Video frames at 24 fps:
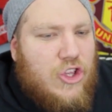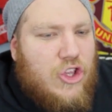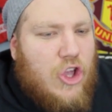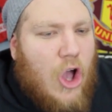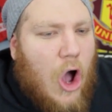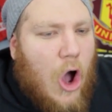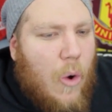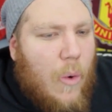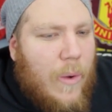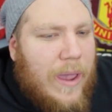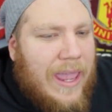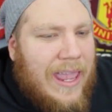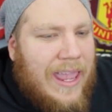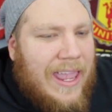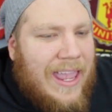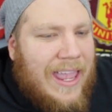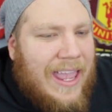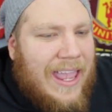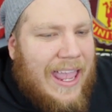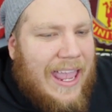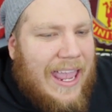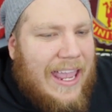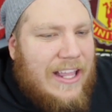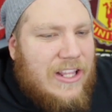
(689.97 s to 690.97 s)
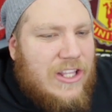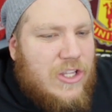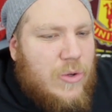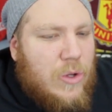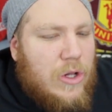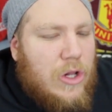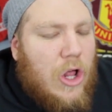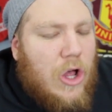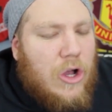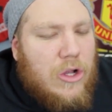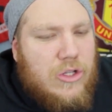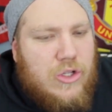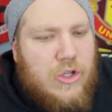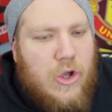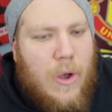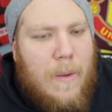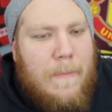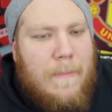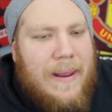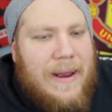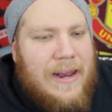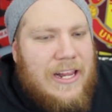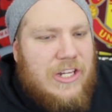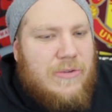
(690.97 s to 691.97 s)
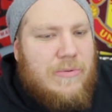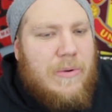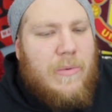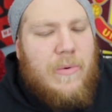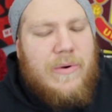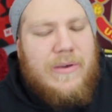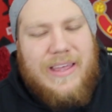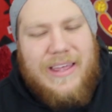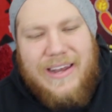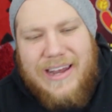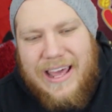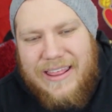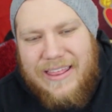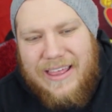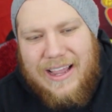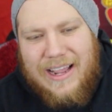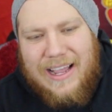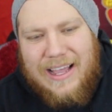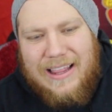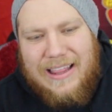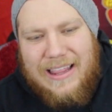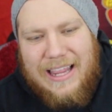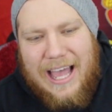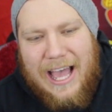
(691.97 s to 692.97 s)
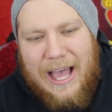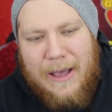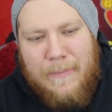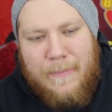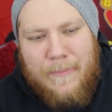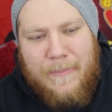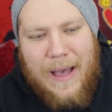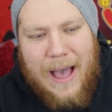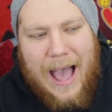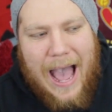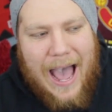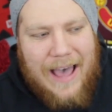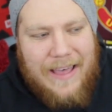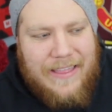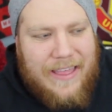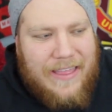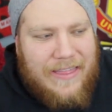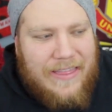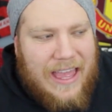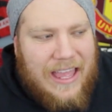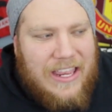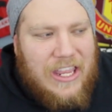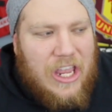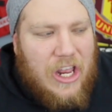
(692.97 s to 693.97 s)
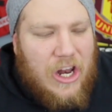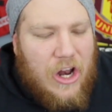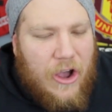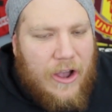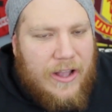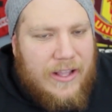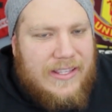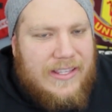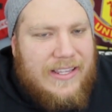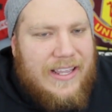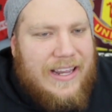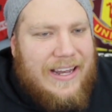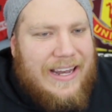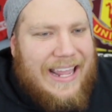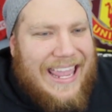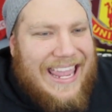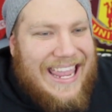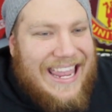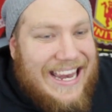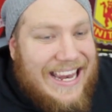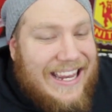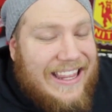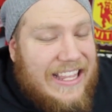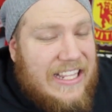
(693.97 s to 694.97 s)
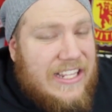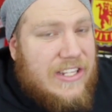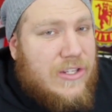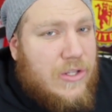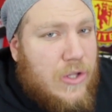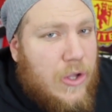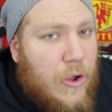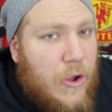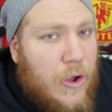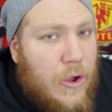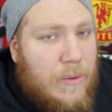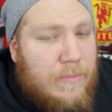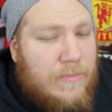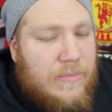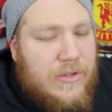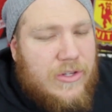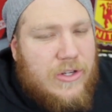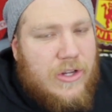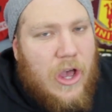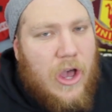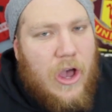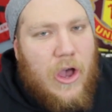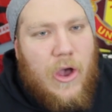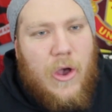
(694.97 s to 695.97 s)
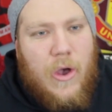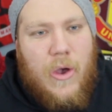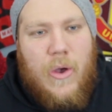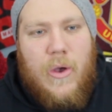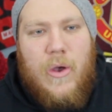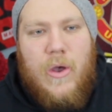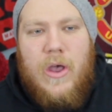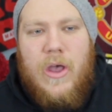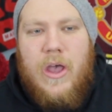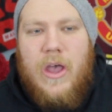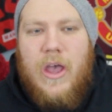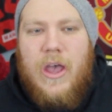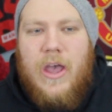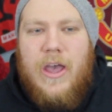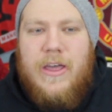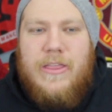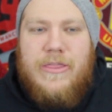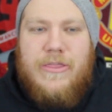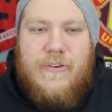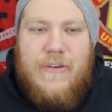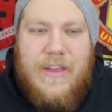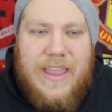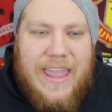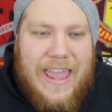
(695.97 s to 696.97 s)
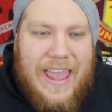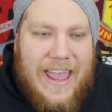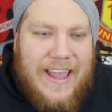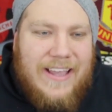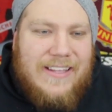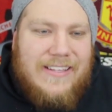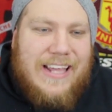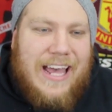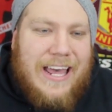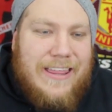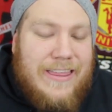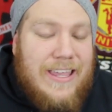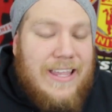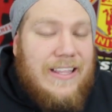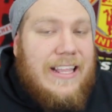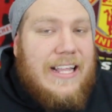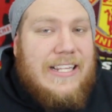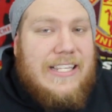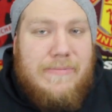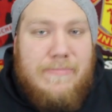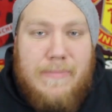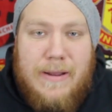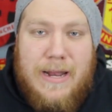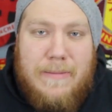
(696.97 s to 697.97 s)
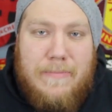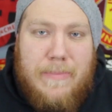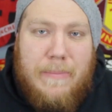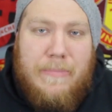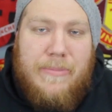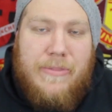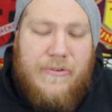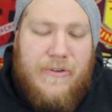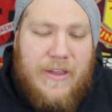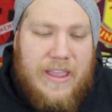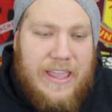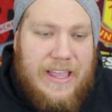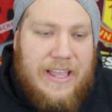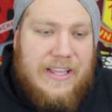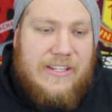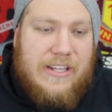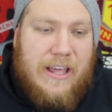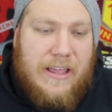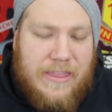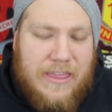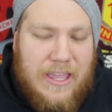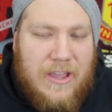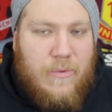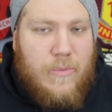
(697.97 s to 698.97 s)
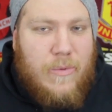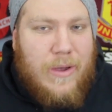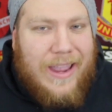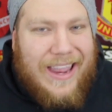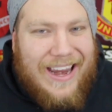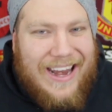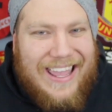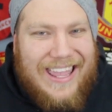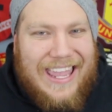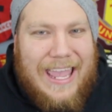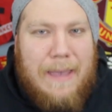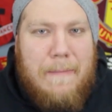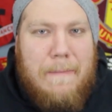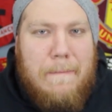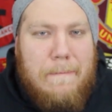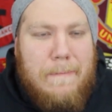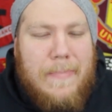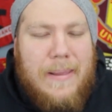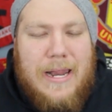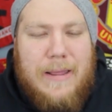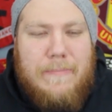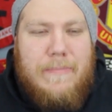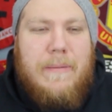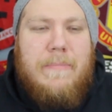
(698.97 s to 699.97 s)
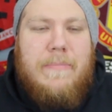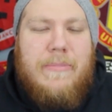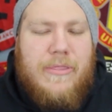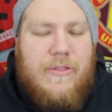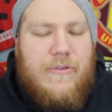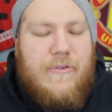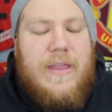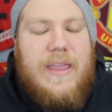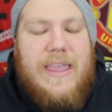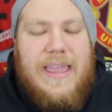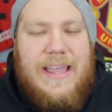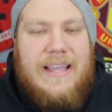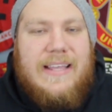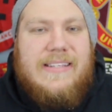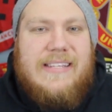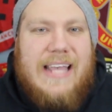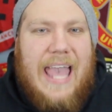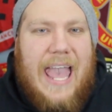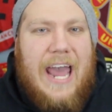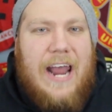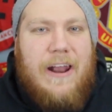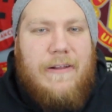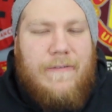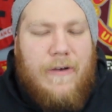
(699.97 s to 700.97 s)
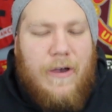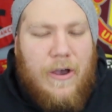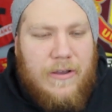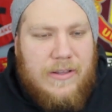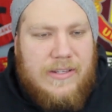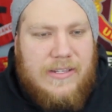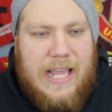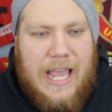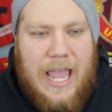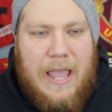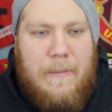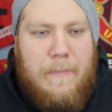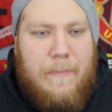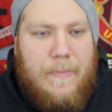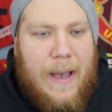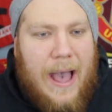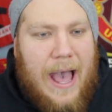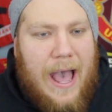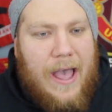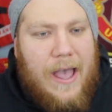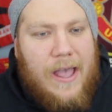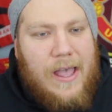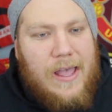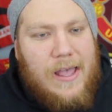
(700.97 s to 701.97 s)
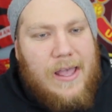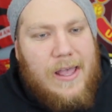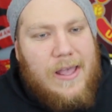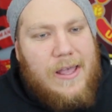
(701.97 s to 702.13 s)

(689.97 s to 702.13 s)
going into long-term management with another club other than United in this term. So 3 years, I think that's minimum 3 years. I think we're going to get minimum 3 years out of Jose, but